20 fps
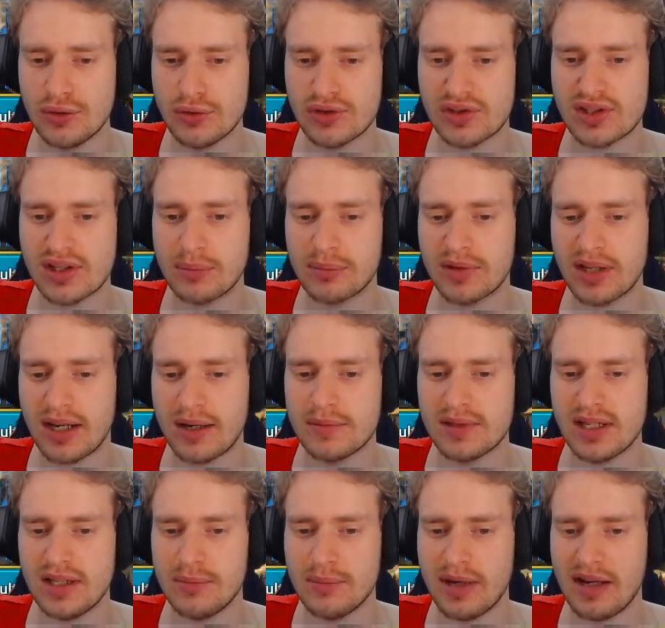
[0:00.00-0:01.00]
used
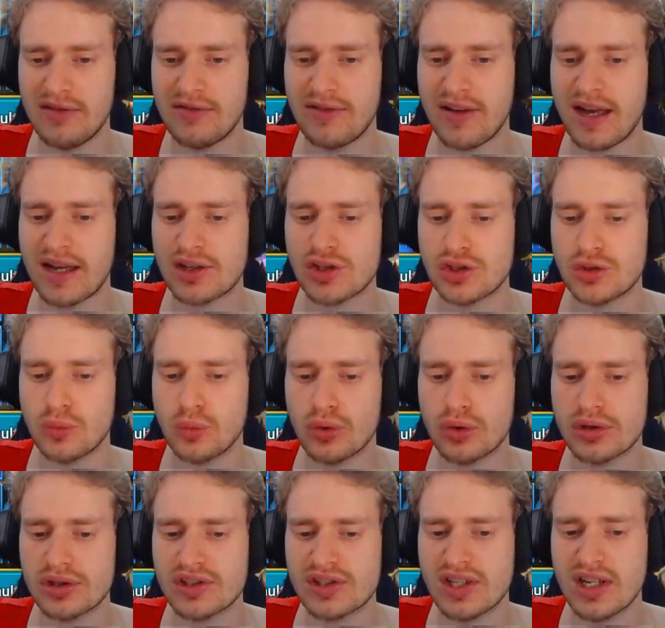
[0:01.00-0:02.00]
sometimes in my faction
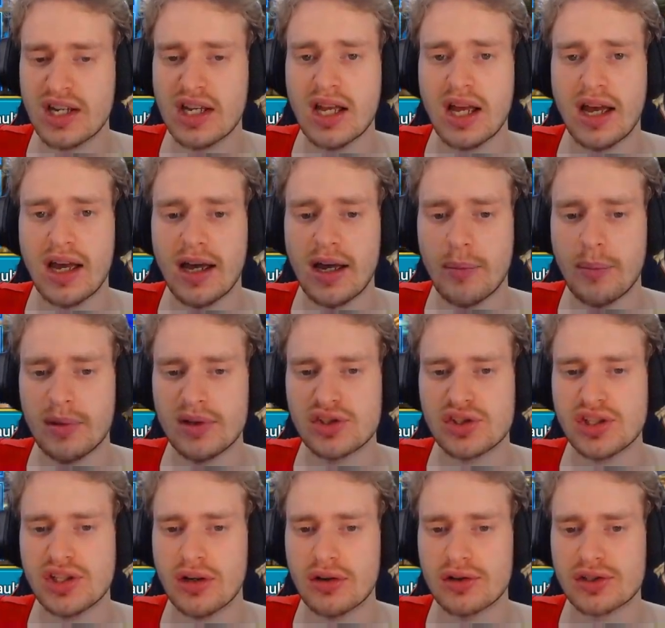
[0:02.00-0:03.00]
wars, but
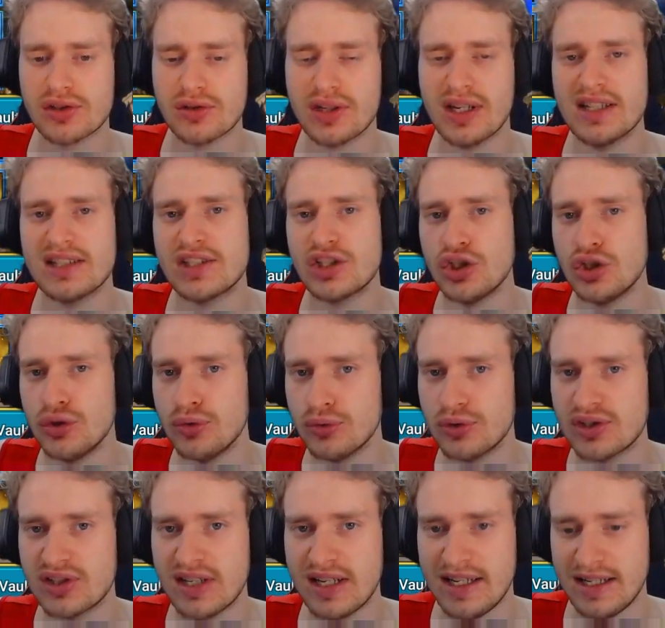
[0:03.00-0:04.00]
she also gets
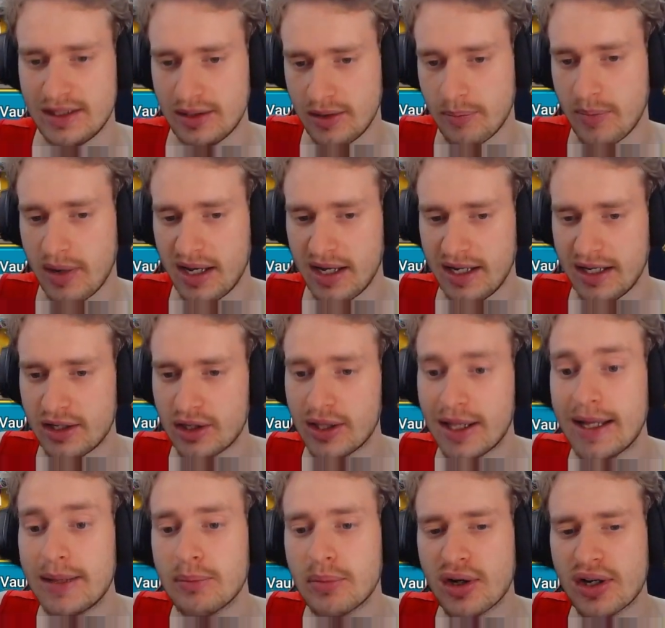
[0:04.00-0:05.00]
used in my
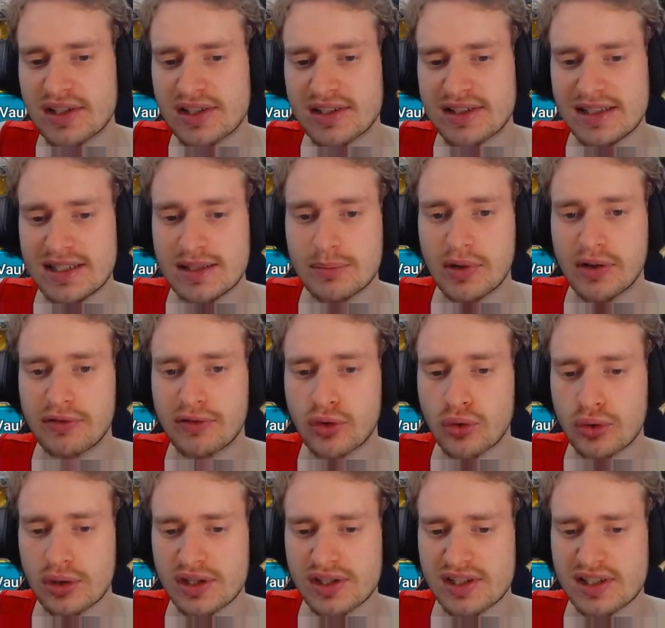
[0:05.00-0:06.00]
clan boss team, of
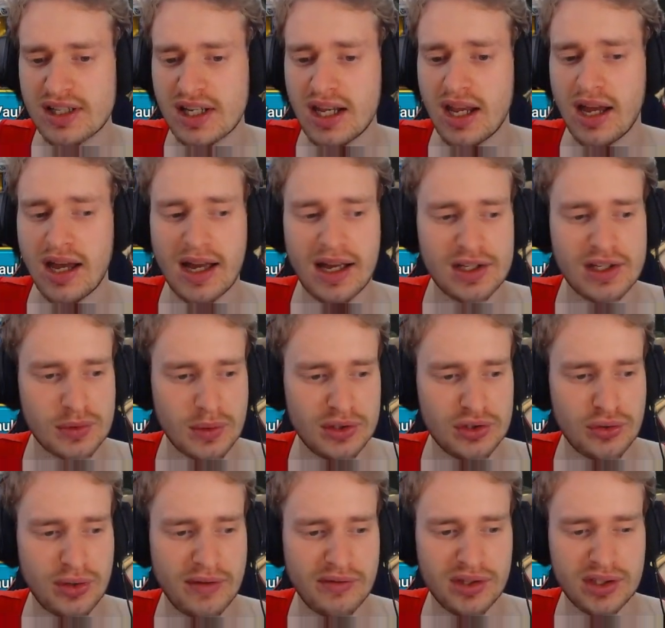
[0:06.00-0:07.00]
course. So I
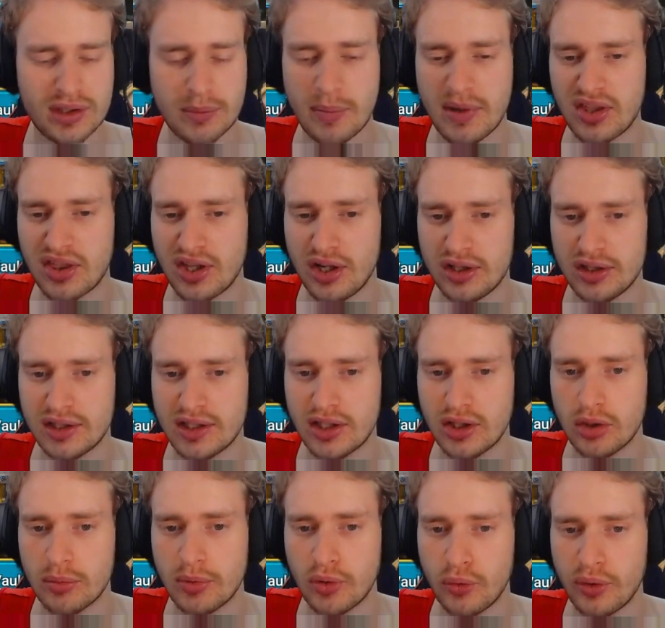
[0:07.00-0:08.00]
do have the Dimitha
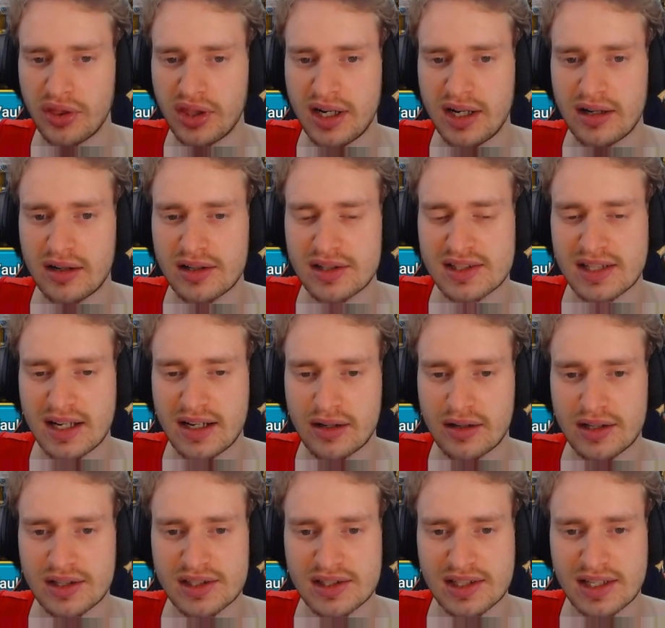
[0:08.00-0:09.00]
unkillable with Eris.
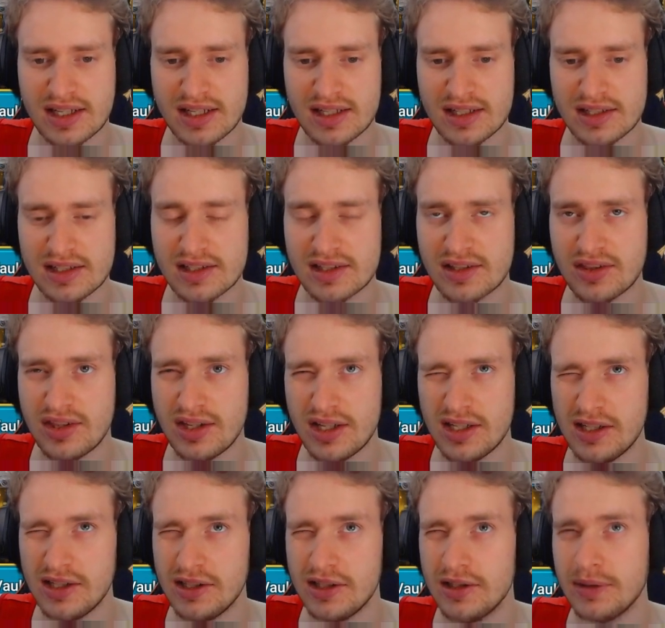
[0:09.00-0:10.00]
Eris is
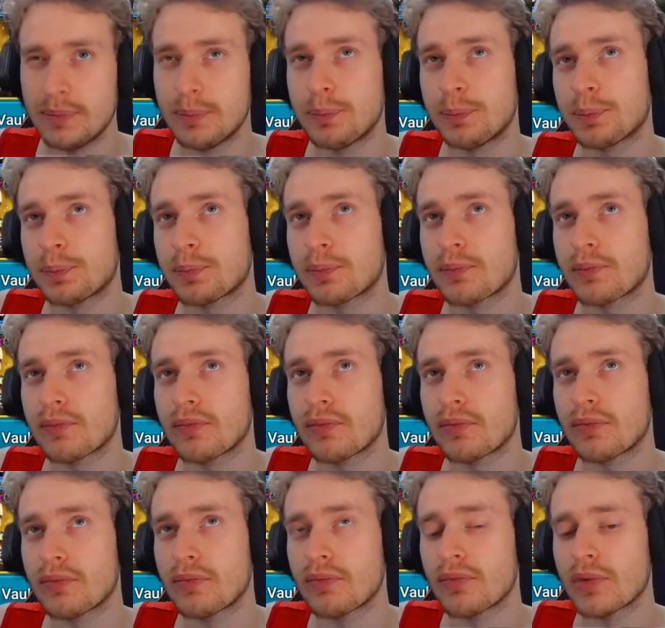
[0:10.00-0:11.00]
the...
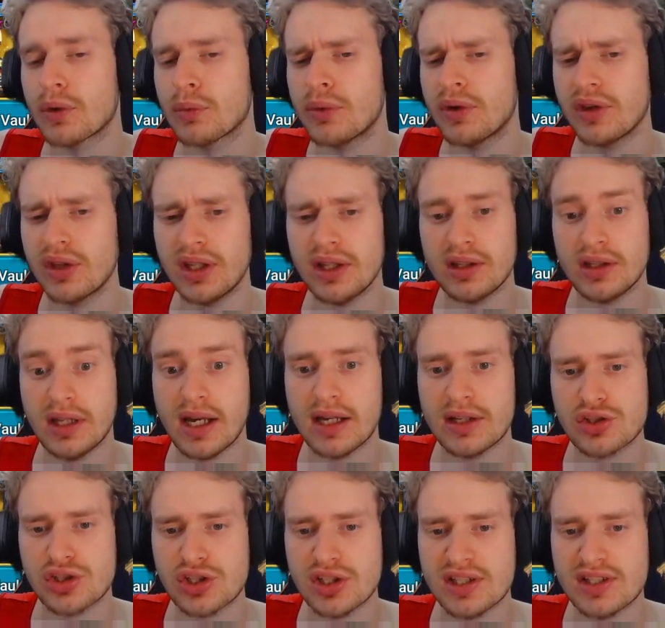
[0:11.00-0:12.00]
Really,
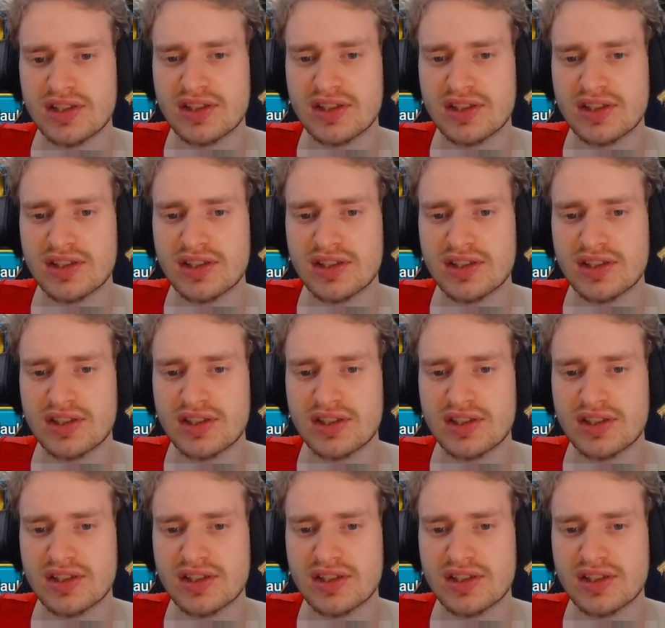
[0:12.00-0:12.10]
yeah, she